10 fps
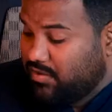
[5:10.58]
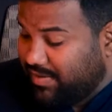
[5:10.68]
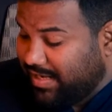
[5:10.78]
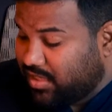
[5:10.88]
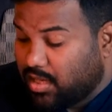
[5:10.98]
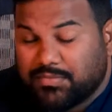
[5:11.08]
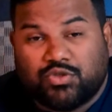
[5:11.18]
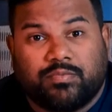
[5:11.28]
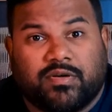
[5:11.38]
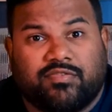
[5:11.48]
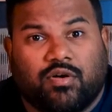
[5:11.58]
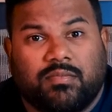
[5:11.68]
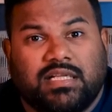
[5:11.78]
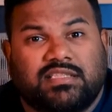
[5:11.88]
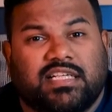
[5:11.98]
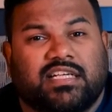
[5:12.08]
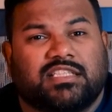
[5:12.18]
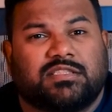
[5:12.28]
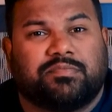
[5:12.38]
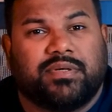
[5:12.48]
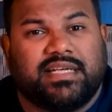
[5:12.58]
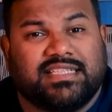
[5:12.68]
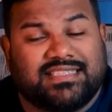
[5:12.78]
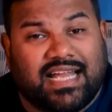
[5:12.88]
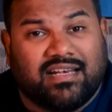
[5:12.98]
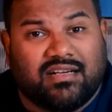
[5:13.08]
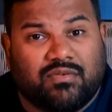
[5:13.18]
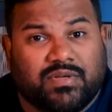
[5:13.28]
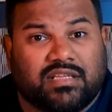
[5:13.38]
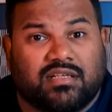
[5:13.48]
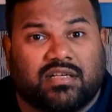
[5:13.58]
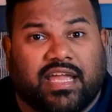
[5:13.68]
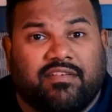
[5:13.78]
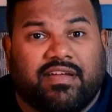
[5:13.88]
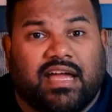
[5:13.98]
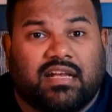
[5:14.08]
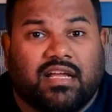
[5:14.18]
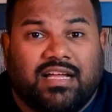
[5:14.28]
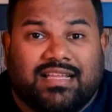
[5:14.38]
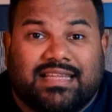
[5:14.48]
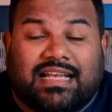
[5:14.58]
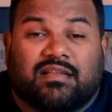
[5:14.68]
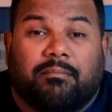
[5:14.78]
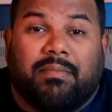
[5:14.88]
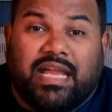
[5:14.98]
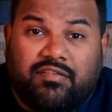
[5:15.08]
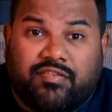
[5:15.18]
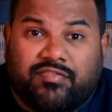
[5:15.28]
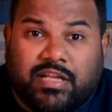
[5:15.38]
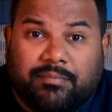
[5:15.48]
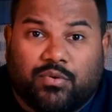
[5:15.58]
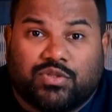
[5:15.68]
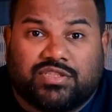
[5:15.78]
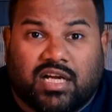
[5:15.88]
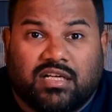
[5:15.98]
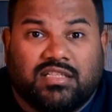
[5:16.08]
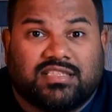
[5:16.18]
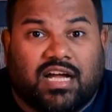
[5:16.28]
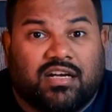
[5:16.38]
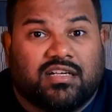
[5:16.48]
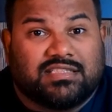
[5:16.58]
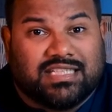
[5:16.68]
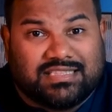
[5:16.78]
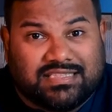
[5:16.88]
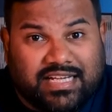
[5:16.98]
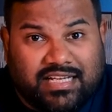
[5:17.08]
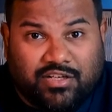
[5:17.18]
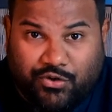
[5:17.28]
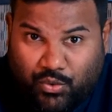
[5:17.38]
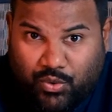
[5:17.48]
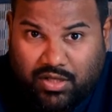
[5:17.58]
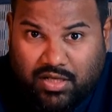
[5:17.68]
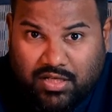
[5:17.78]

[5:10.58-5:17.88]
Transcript: When it comes to performance, it is pretty standard, with the caveat that the Mate 50 Pro struggles under sustained load.